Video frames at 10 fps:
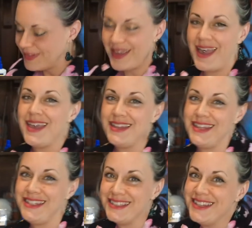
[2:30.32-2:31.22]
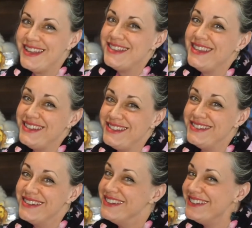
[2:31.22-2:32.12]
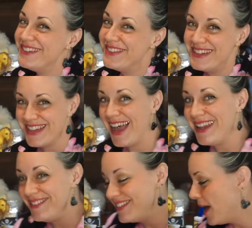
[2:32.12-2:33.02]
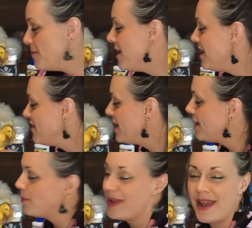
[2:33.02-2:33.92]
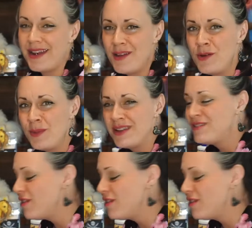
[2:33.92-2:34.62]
Haley, thank you so much. I didn't even, I'm not even in it, but I know I'm gonna